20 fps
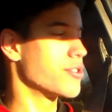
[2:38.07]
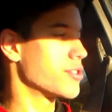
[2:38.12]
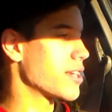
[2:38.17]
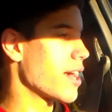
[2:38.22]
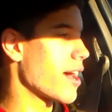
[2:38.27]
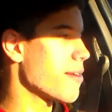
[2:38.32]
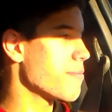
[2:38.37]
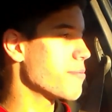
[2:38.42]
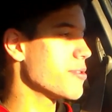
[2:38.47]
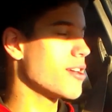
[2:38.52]
There's
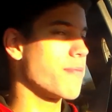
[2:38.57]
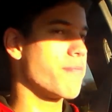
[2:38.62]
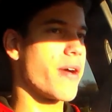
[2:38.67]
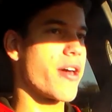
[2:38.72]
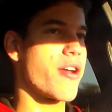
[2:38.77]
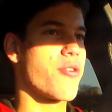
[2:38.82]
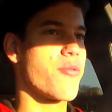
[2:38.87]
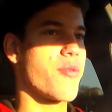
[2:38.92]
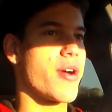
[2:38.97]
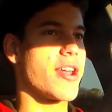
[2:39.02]
got to be a
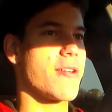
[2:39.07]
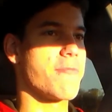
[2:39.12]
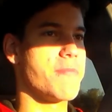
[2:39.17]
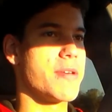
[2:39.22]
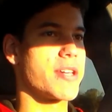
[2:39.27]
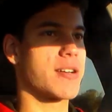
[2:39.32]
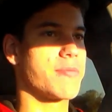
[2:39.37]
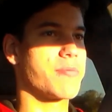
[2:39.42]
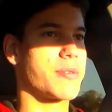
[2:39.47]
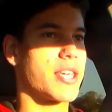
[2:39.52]
better way to
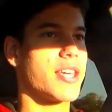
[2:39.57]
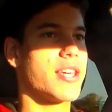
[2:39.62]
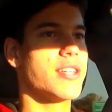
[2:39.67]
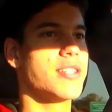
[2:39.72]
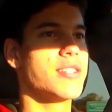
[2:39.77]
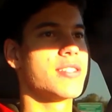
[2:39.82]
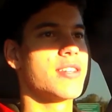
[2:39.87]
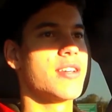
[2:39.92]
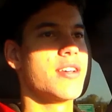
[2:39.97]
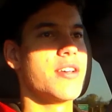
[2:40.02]
pick up
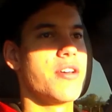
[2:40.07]
kids